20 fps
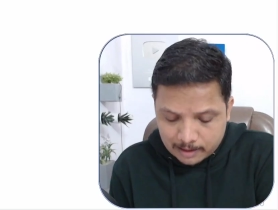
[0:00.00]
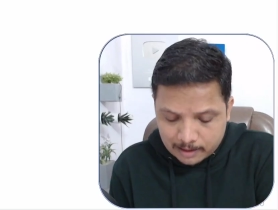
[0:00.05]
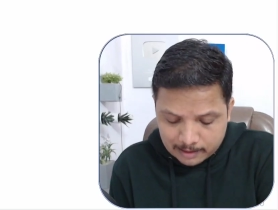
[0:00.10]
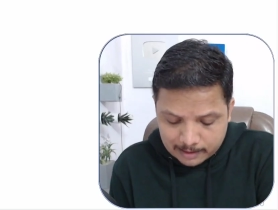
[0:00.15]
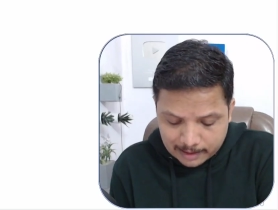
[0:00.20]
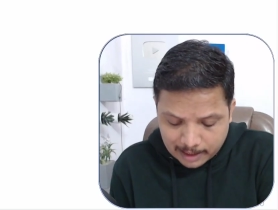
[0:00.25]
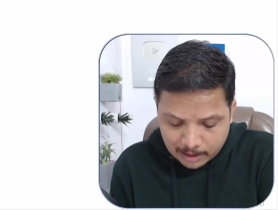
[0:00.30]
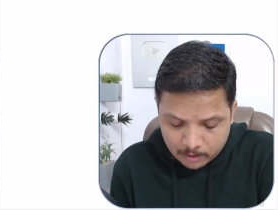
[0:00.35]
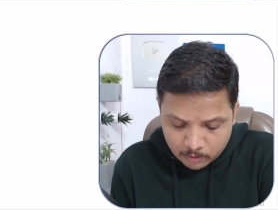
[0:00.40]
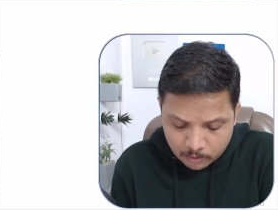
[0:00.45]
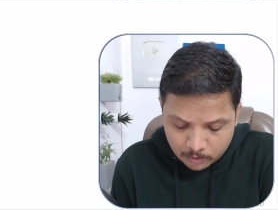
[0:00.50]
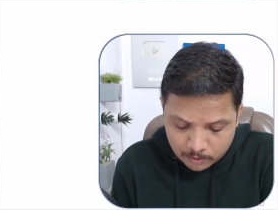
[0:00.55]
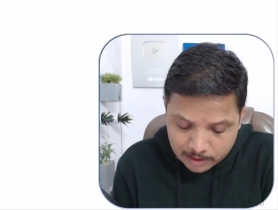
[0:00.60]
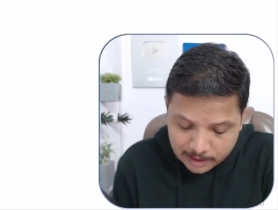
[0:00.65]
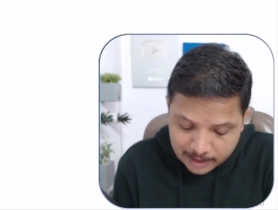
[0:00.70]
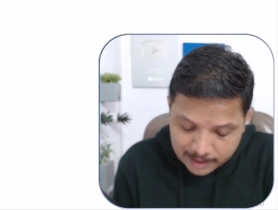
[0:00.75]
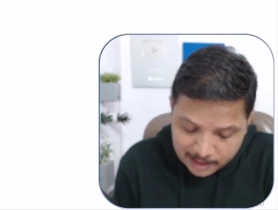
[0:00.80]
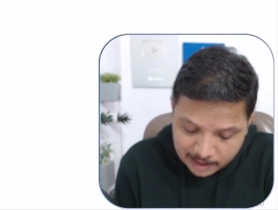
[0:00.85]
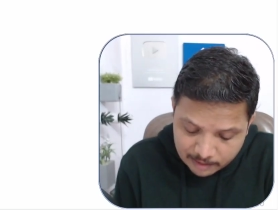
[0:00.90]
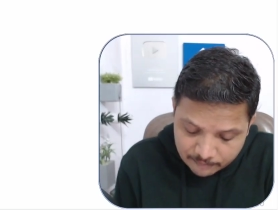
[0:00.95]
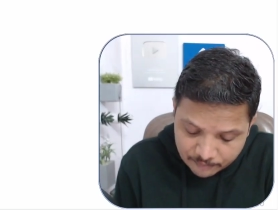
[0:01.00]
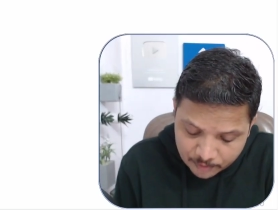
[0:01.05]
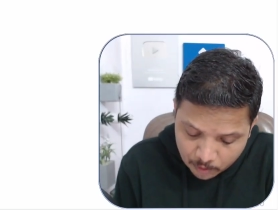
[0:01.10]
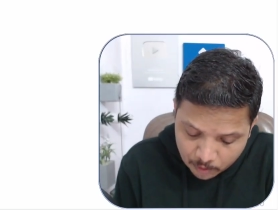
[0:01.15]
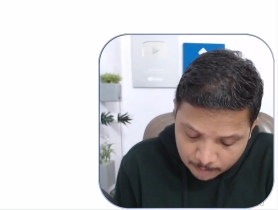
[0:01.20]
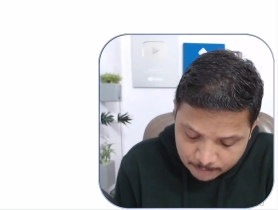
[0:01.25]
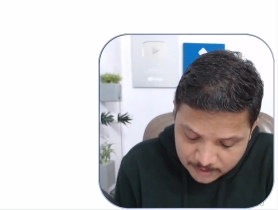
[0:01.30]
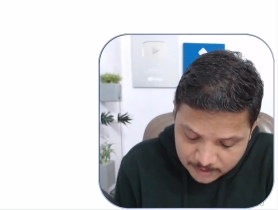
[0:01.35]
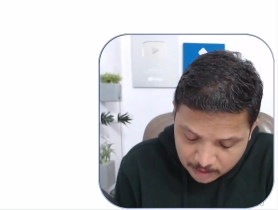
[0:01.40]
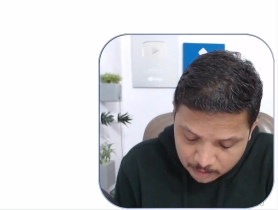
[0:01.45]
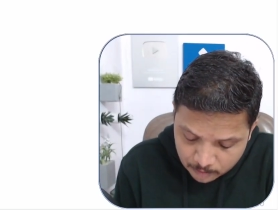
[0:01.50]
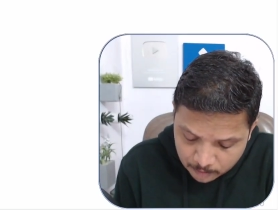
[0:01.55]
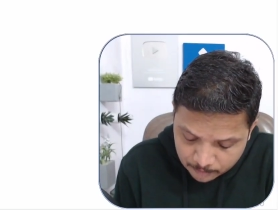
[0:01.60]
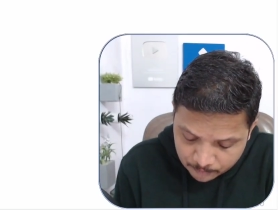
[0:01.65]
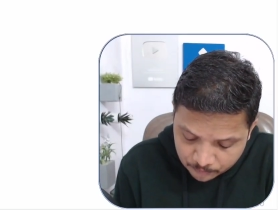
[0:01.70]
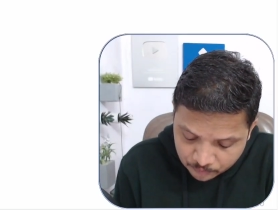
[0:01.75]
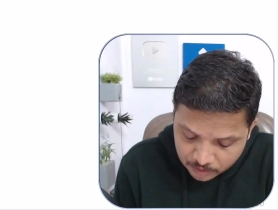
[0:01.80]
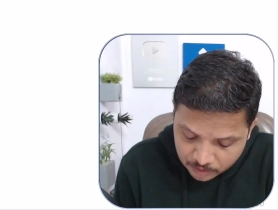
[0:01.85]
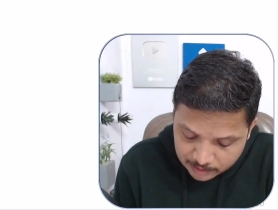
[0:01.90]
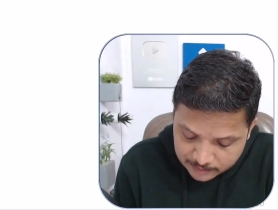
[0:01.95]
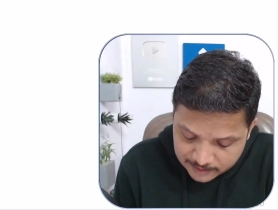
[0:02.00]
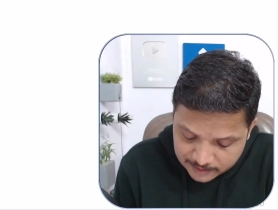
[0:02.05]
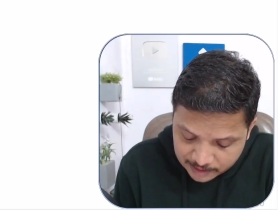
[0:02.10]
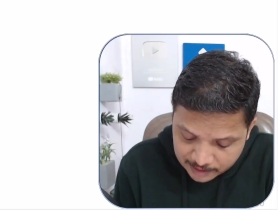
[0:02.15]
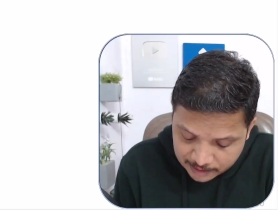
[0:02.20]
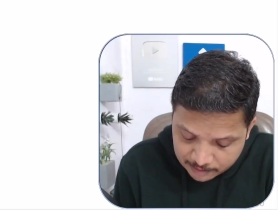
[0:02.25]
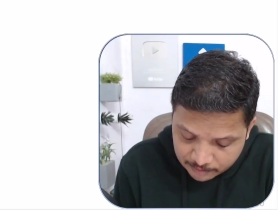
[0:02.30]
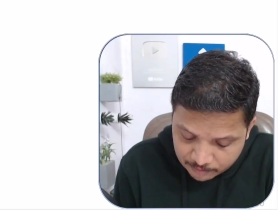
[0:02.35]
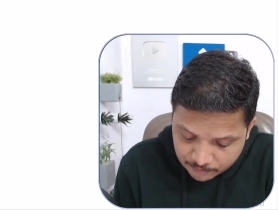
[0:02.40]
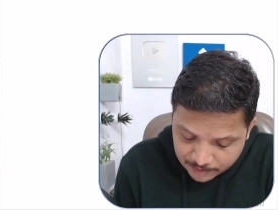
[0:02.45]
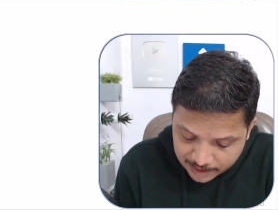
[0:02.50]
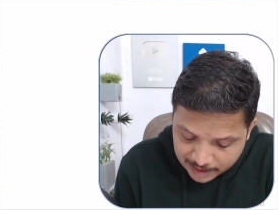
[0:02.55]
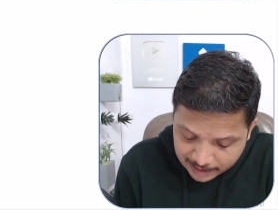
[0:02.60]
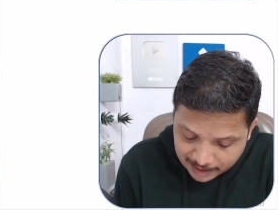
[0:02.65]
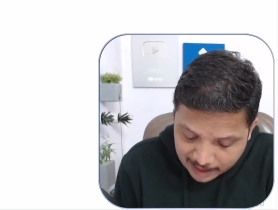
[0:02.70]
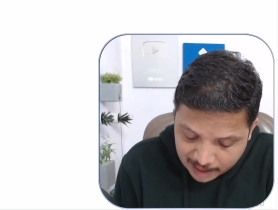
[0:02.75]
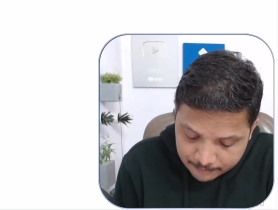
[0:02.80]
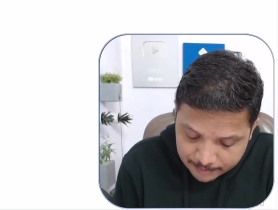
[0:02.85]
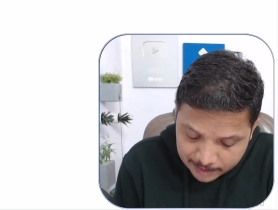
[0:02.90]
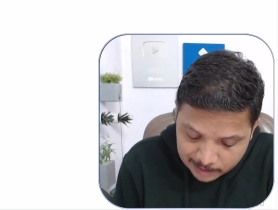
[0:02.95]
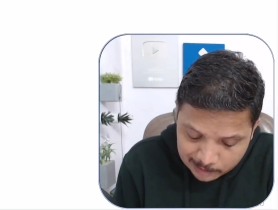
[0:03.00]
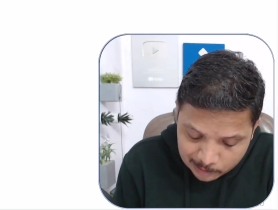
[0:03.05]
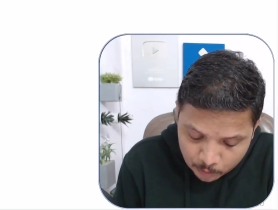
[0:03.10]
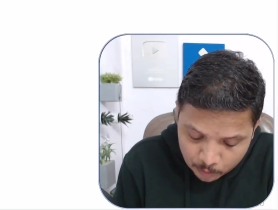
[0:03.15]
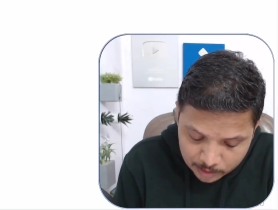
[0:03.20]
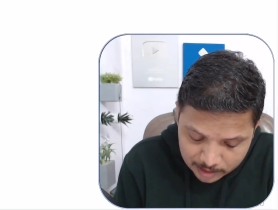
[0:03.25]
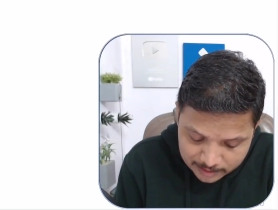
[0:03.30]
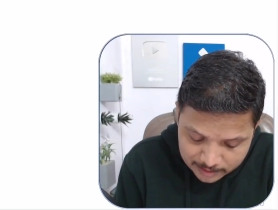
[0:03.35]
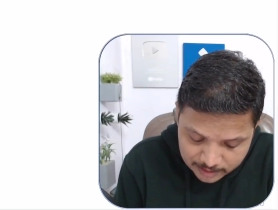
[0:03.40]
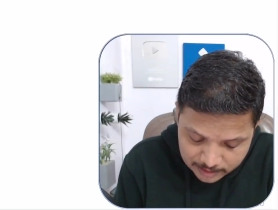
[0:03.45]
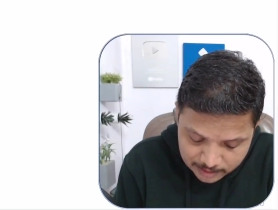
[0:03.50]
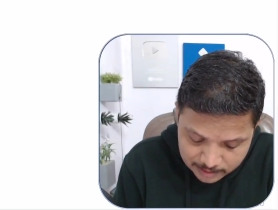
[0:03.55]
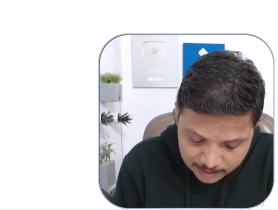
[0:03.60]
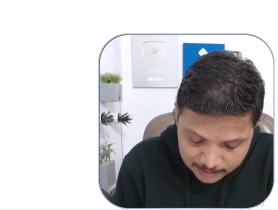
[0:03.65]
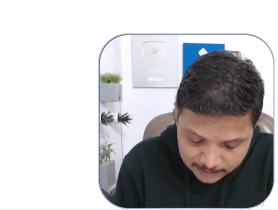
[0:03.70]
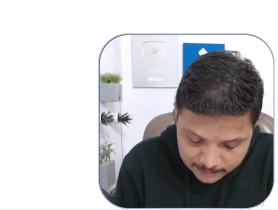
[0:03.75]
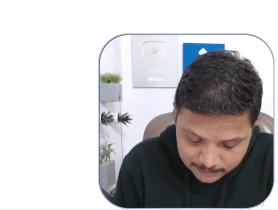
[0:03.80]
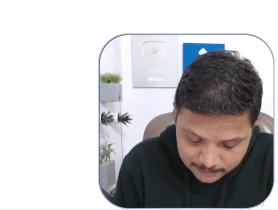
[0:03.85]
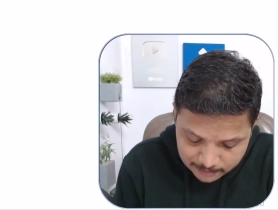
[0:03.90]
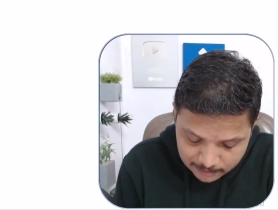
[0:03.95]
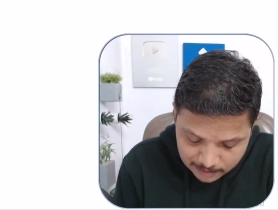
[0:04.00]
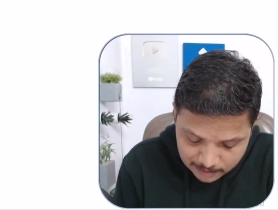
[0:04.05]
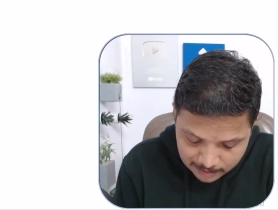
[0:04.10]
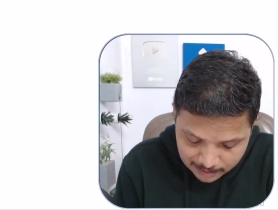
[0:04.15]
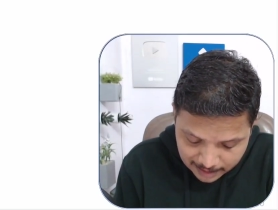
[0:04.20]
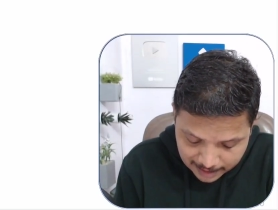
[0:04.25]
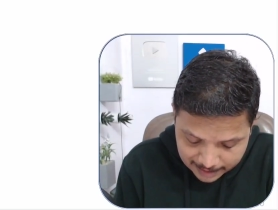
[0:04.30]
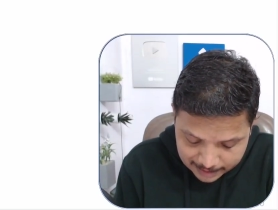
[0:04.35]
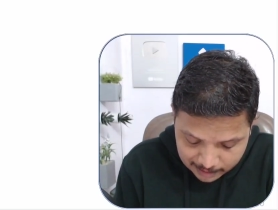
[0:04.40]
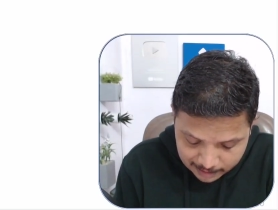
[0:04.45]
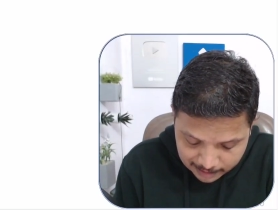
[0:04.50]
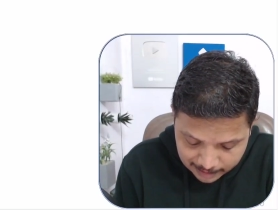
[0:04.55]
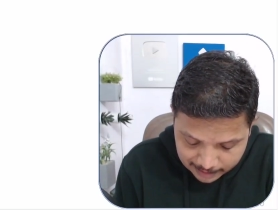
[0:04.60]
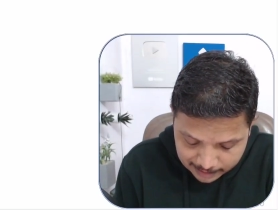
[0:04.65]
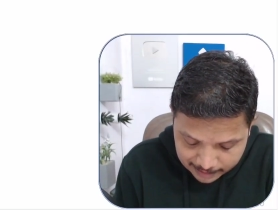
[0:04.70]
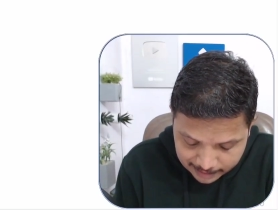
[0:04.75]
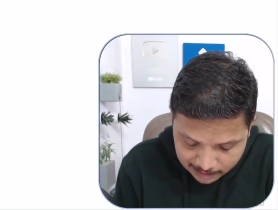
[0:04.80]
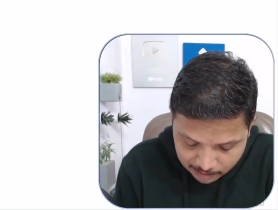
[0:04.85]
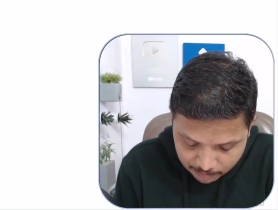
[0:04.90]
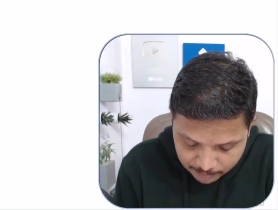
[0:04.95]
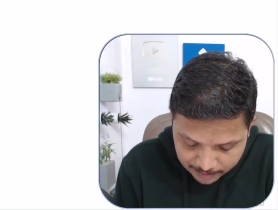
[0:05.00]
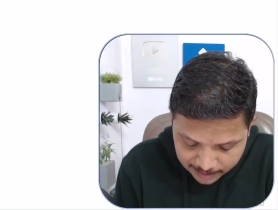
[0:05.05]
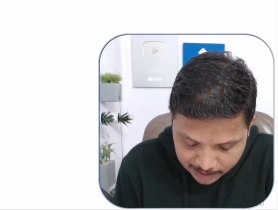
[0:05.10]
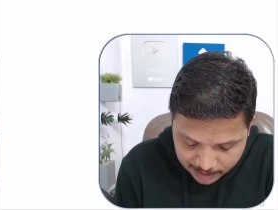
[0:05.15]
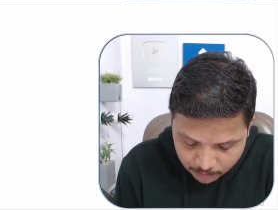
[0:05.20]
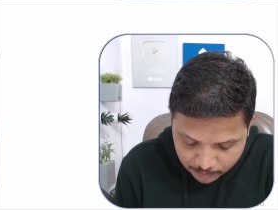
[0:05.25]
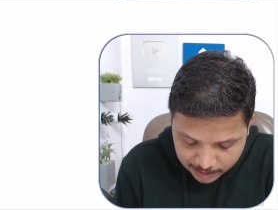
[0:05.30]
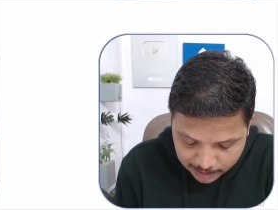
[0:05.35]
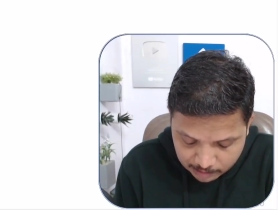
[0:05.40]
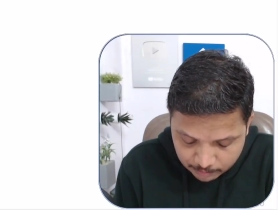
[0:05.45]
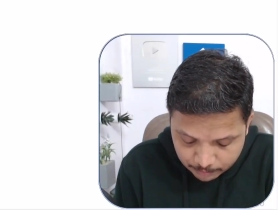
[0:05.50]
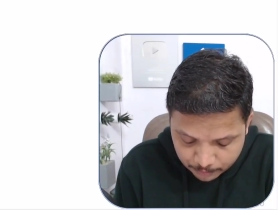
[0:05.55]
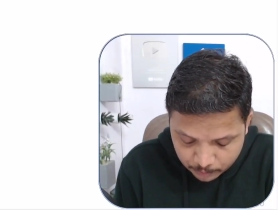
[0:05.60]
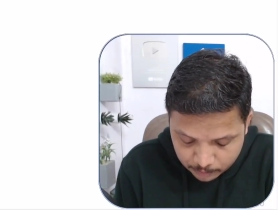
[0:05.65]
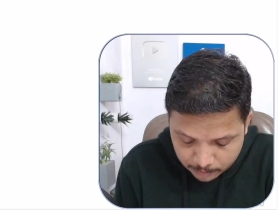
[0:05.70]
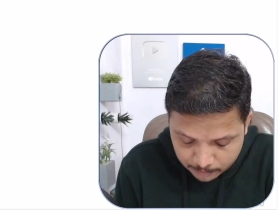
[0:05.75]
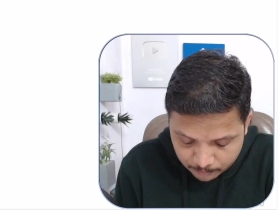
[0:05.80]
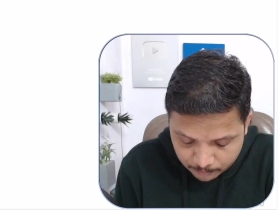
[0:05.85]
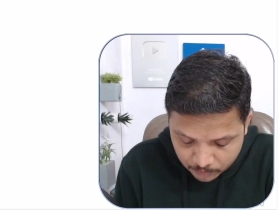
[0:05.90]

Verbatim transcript: Now here if you observe, see we are having load resistance, right? And here we give input.